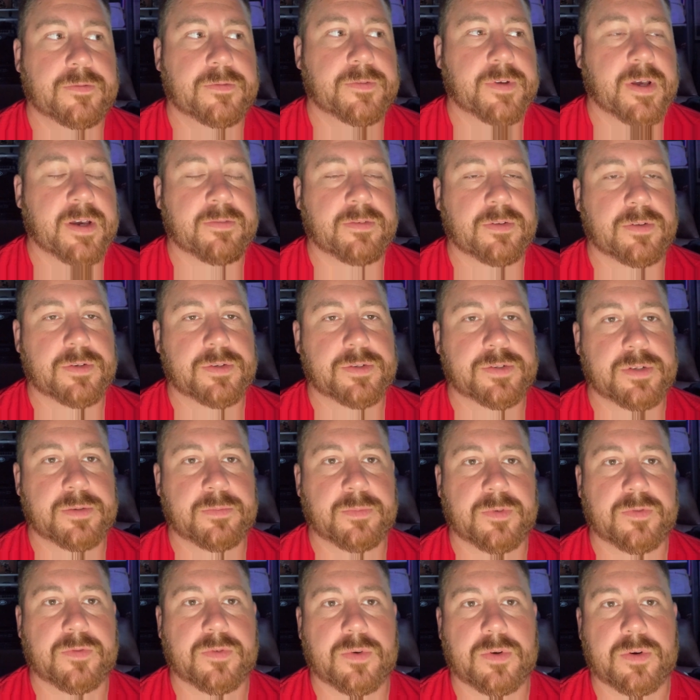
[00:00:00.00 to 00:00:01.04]
evolution
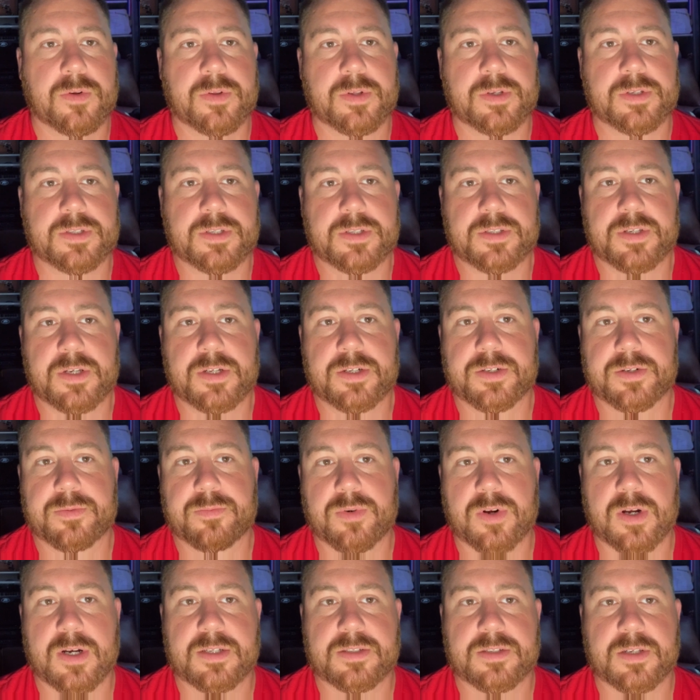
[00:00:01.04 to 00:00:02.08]
before this ascension
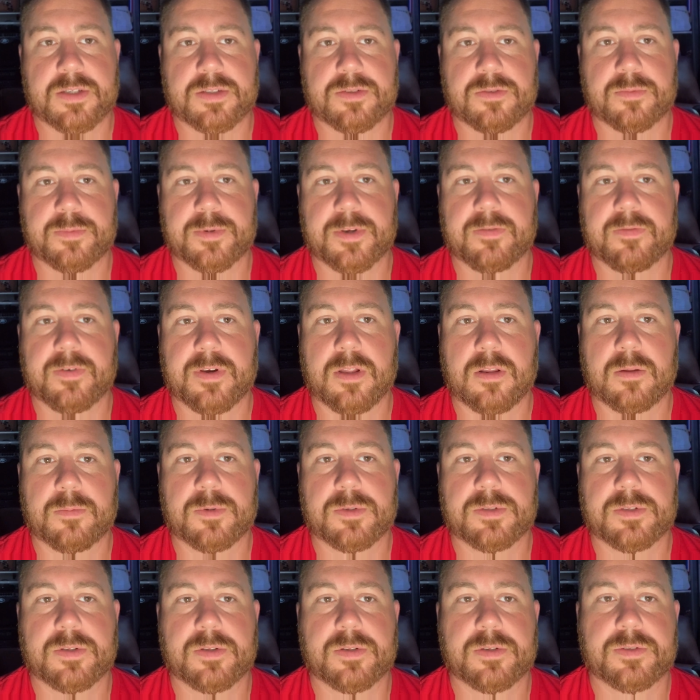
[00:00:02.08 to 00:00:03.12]
process will be
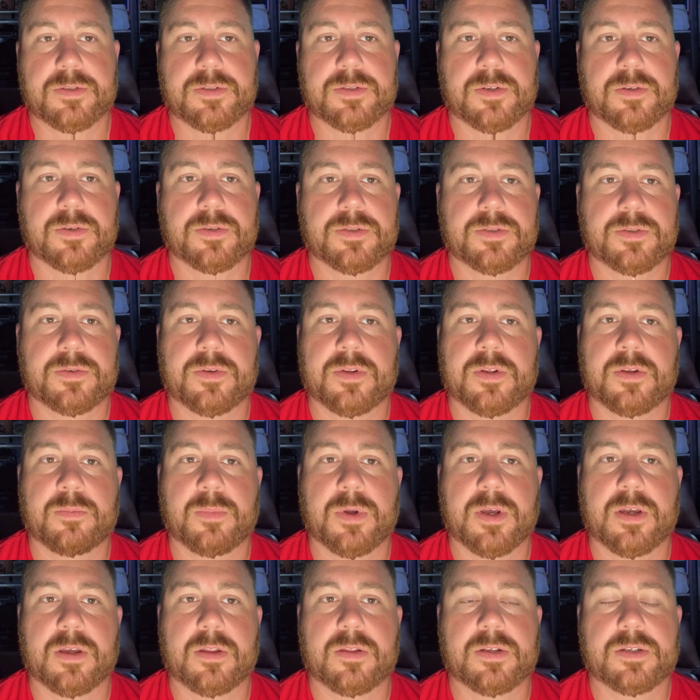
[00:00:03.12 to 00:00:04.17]
available to those souls who didn't
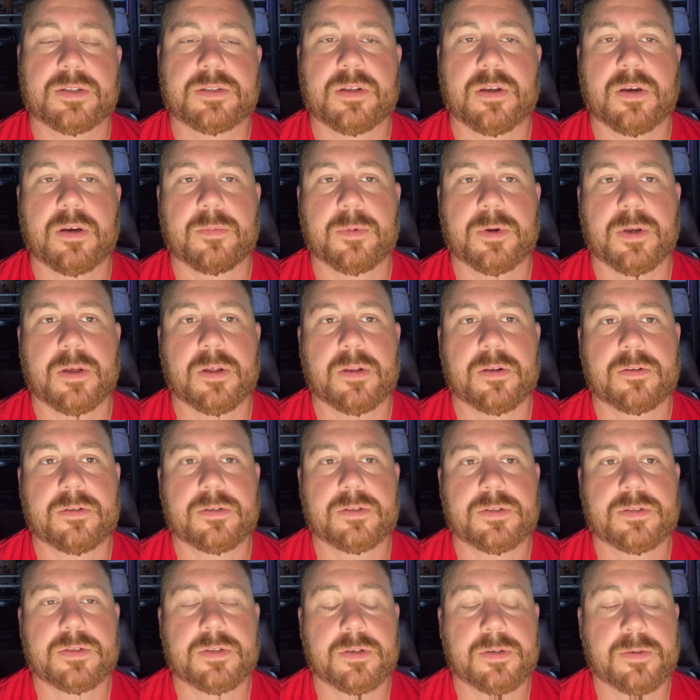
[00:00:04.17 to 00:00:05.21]
make it this time again.
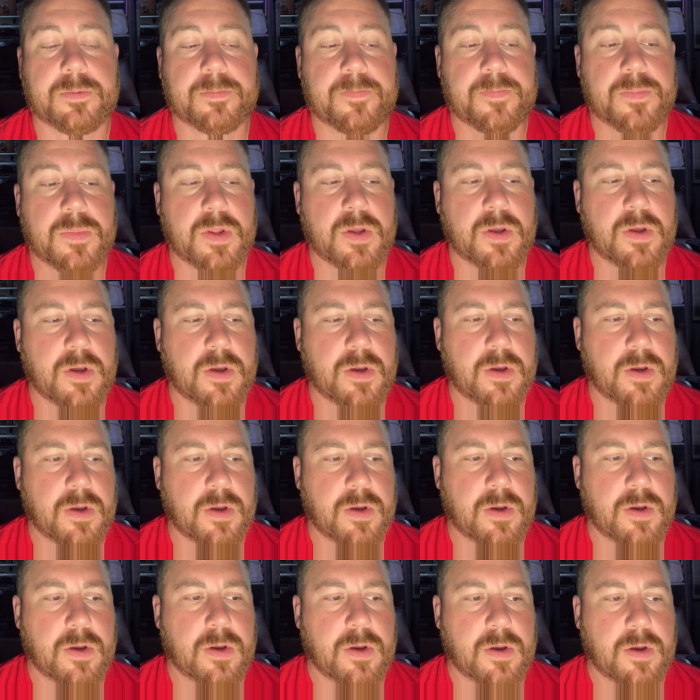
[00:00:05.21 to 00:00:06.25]
So
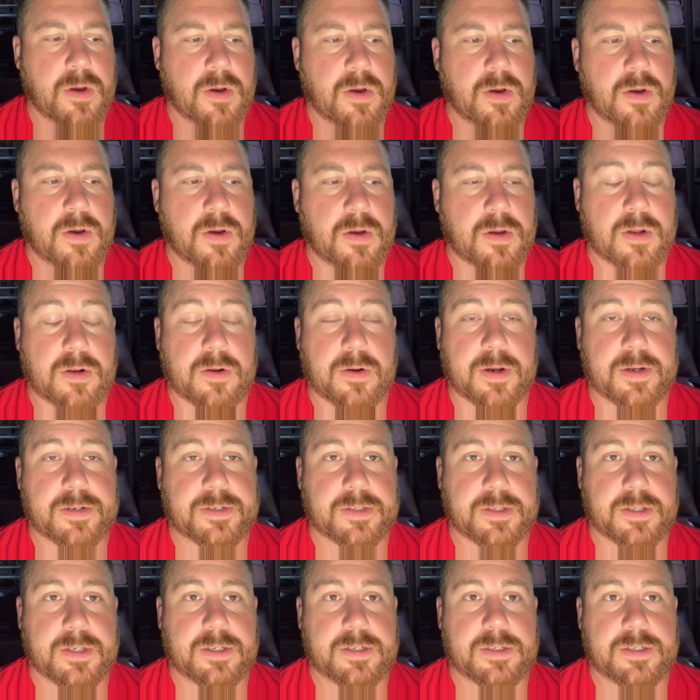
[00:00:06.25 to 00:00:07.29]

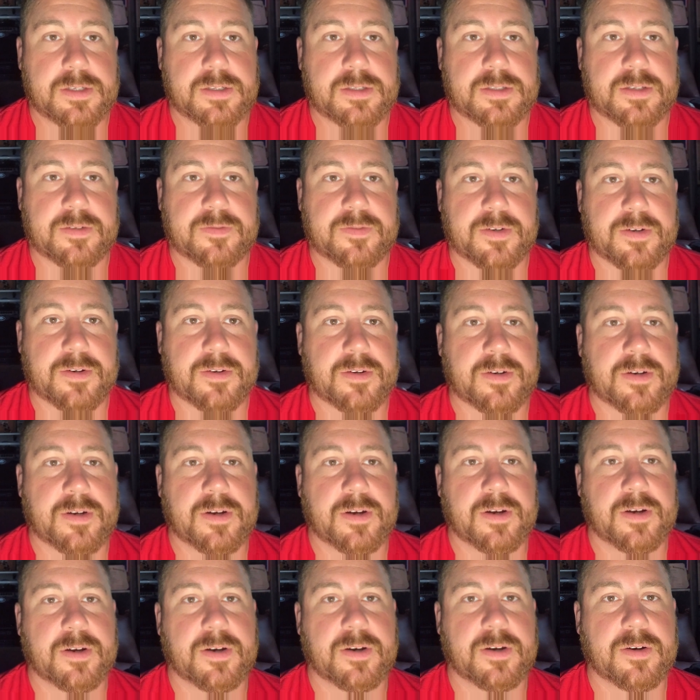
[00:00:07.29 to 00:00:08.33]
congratulations, if you're
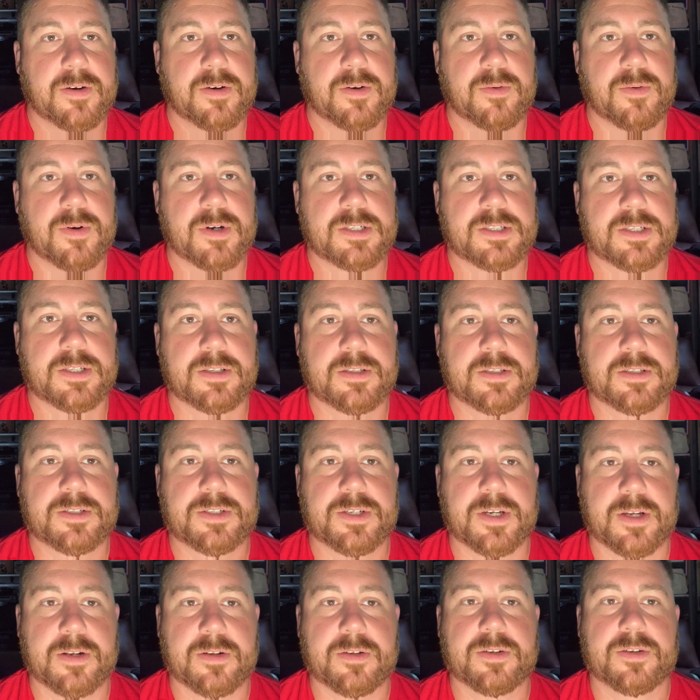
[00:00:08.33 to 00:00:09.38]
watching this
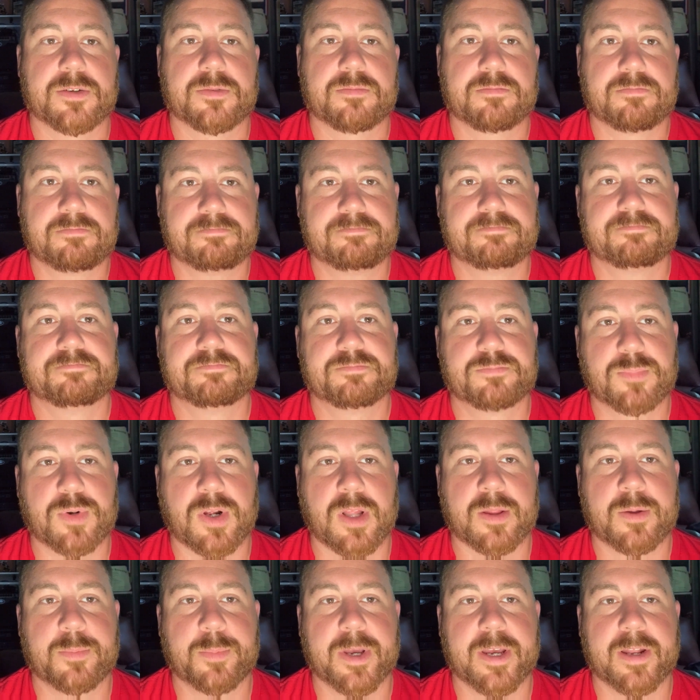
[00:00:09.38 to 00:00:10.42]
channel, you
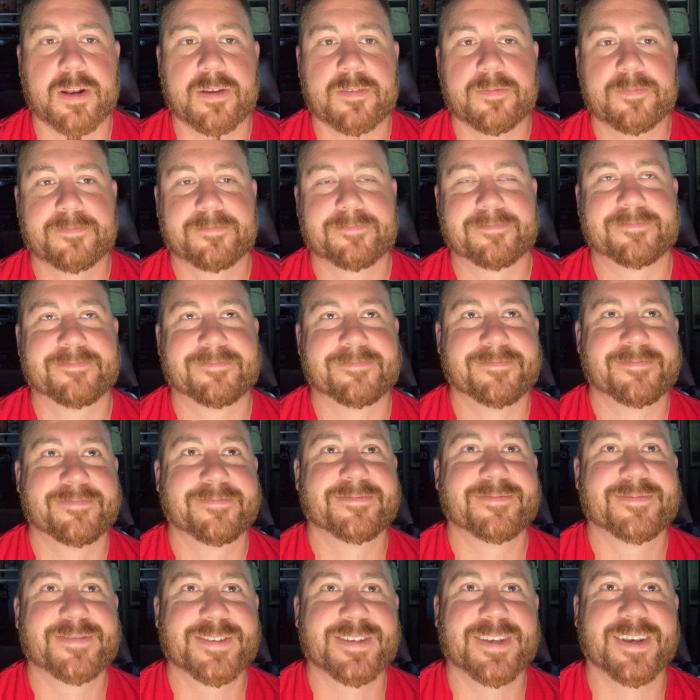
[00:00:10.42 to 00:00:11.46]
probably made it,
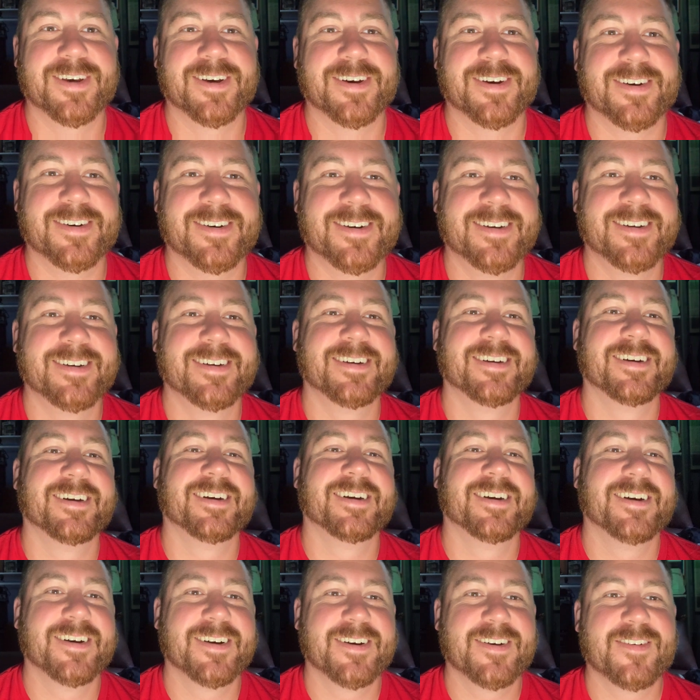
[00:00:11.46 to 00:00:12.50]
so
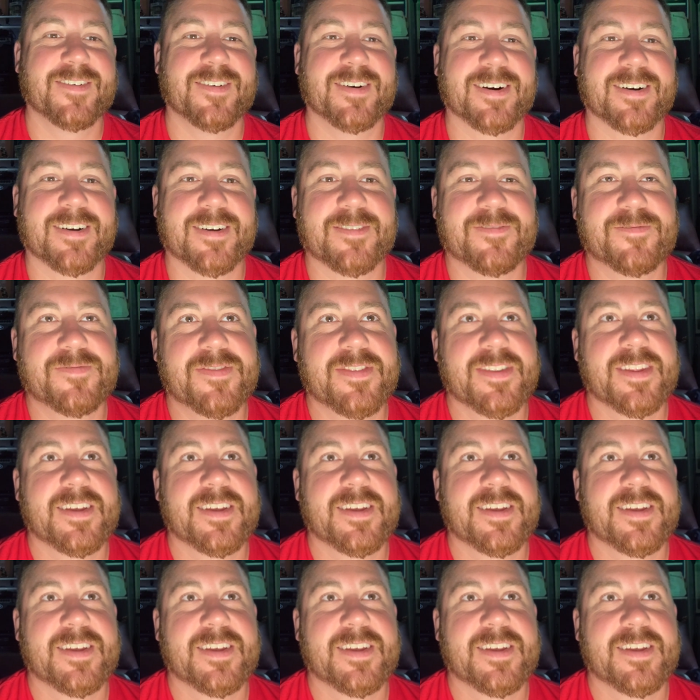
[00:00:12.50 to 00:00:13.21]
welcome.